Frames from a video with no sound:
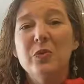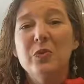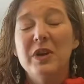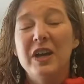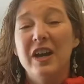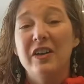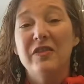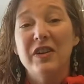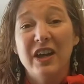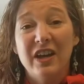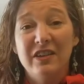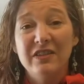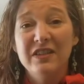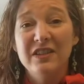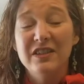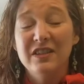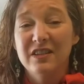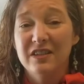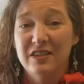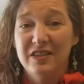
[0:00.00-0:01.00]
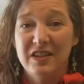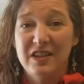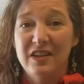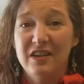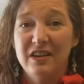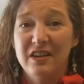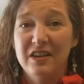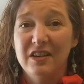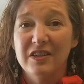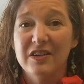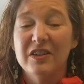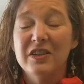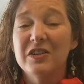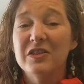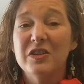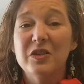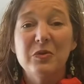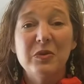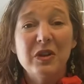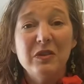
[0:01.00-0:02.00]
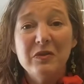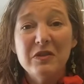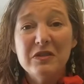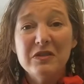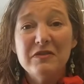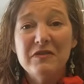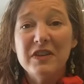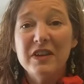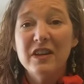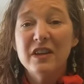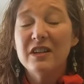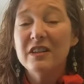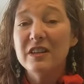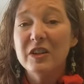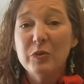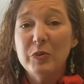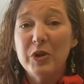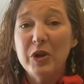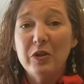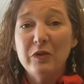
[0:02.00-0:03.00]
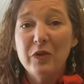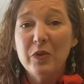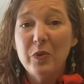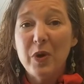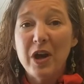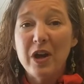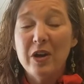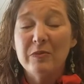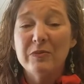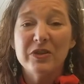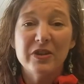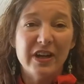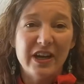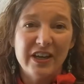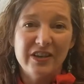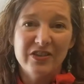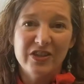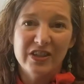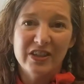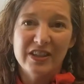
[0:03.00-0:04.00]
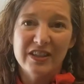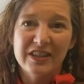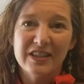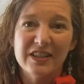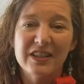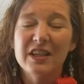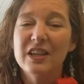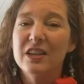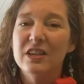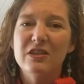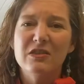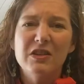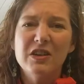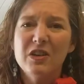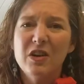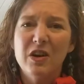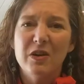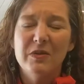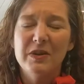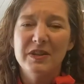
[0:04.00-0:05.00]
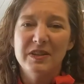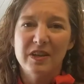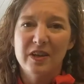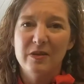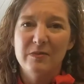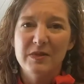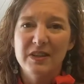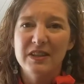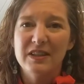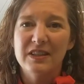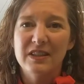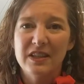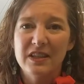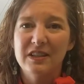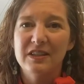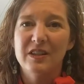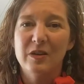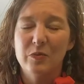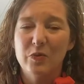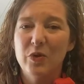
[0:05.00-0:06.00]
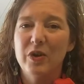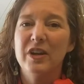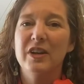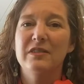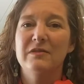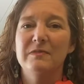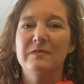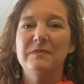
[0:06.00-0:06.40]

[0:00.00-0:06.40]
We have counselors here, so whenever you're feeling a little bit overwhelmed or anxious, you can always come and see someone.